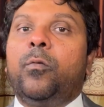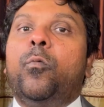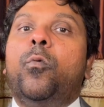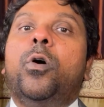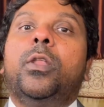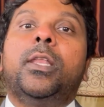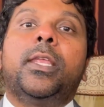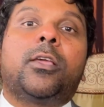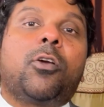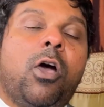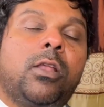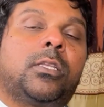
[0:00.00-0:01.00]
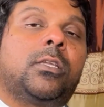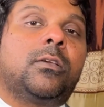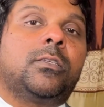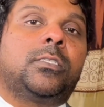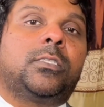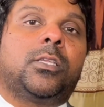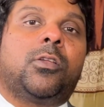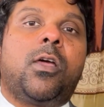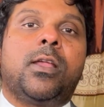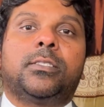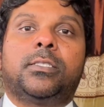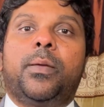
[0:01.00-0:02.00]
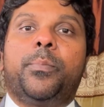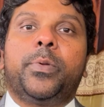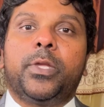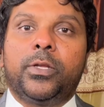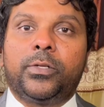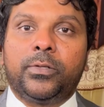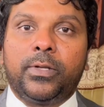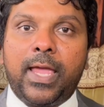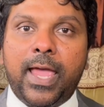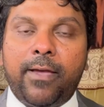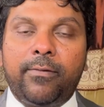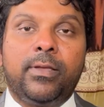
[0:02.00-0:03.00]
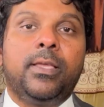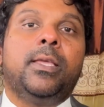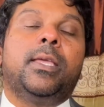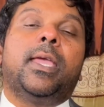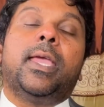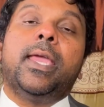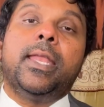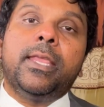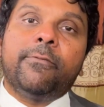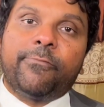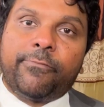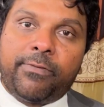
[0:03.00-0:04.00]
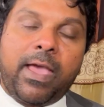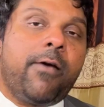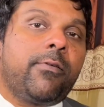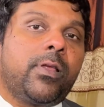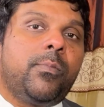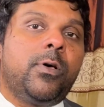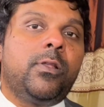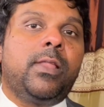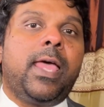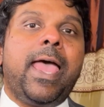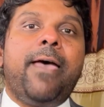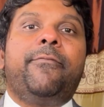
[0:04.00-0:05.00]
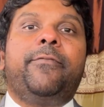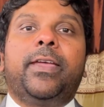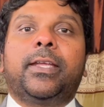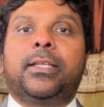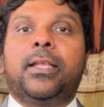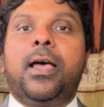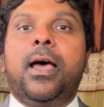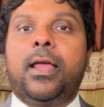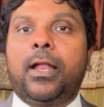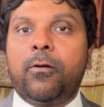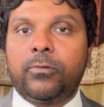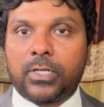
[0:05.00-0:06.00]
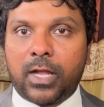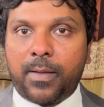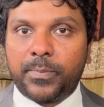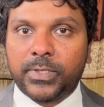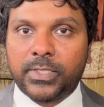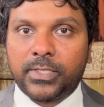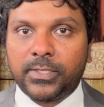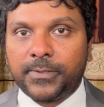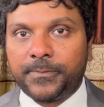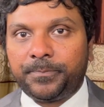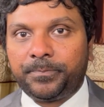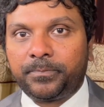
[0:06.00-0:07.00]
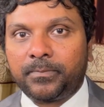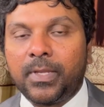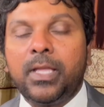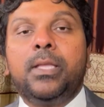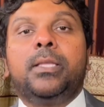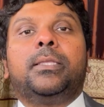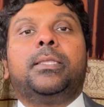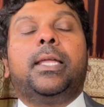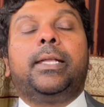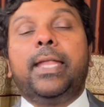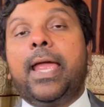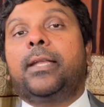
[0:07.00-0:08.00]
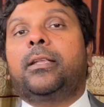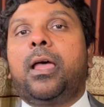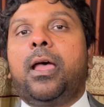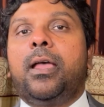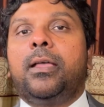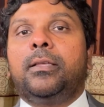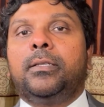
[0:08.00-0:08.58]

Only corticosteroids appear to have any favorable effect on outcomes. The data